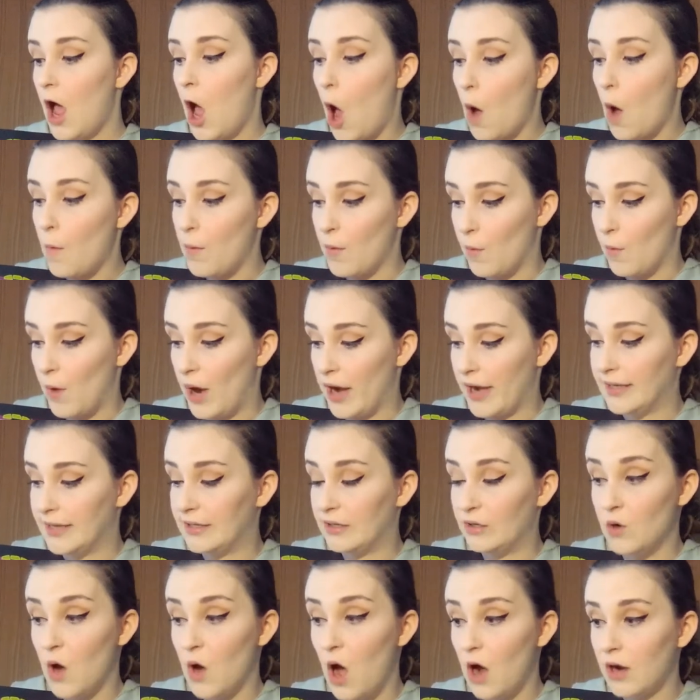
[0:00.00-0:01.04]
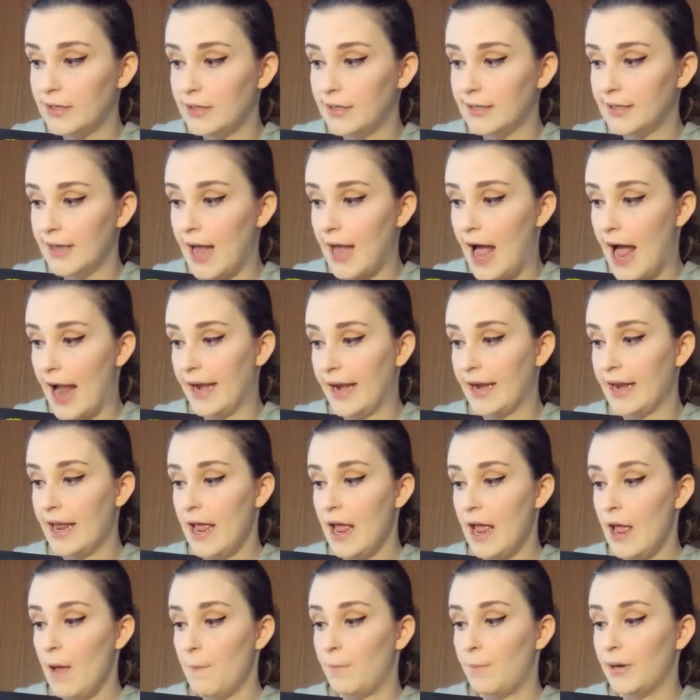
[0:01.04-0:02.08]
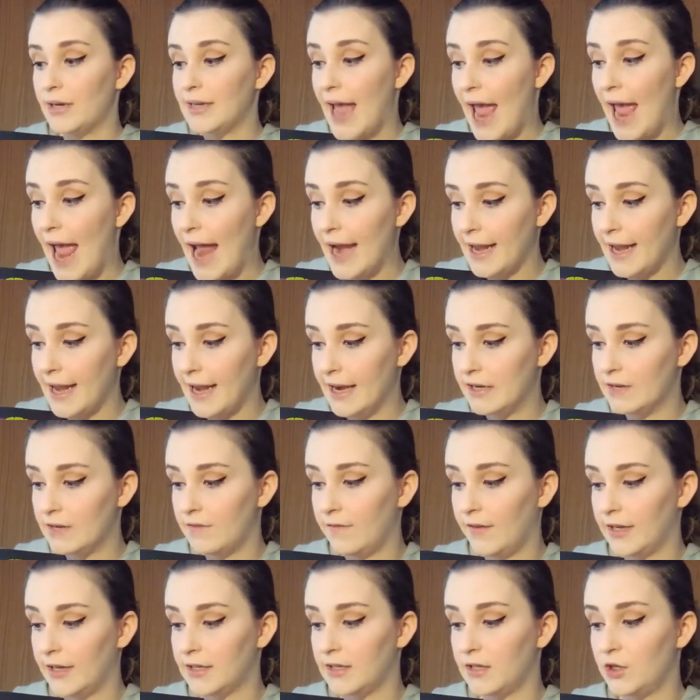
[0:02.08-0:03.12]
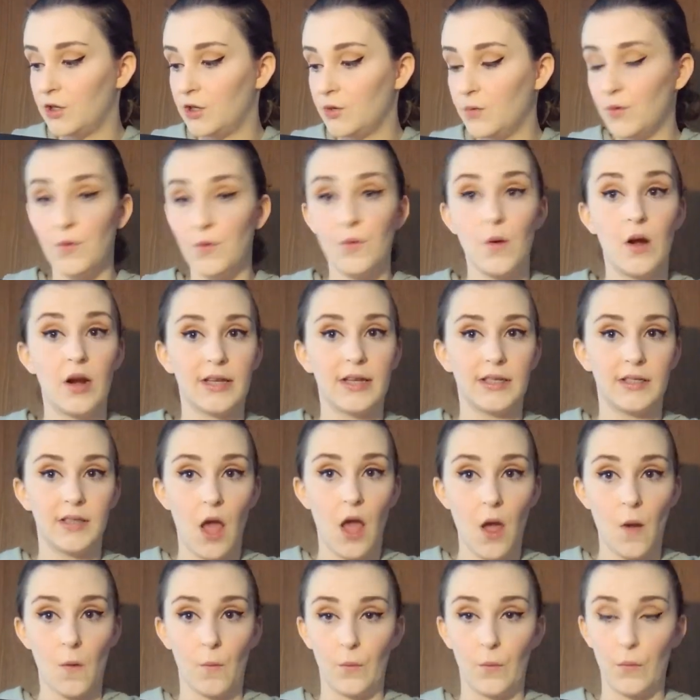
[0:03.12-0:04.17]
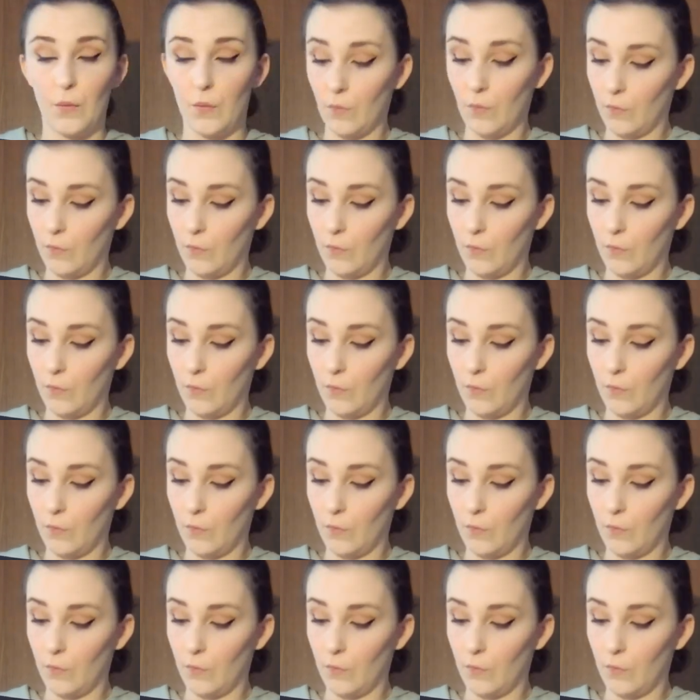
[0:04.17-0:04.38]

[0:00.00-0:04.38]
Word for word: Obi-Wan is knocked aside, but Anakin defeats Dooku on his own.